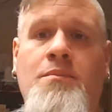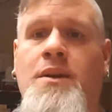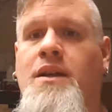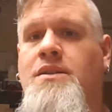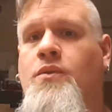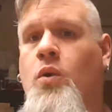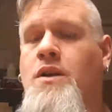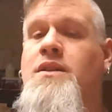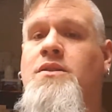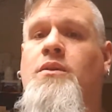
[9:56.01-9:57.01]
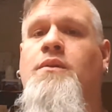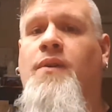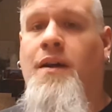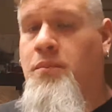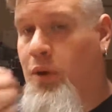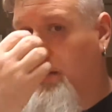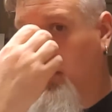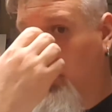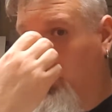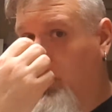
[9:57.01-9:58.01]
because of course it's only 5 points
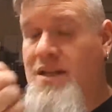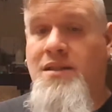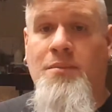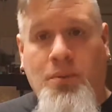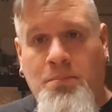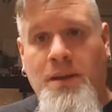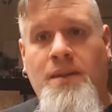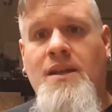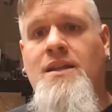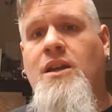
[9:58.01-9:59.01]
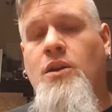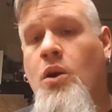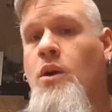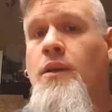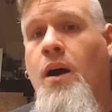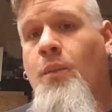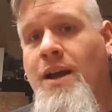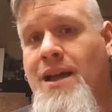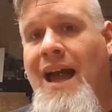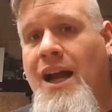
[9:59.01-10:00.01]
and they're pretty simple, but they can go a long way
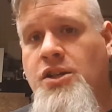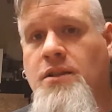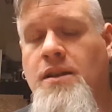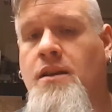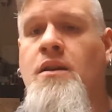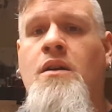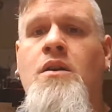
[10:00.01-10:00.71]
to actually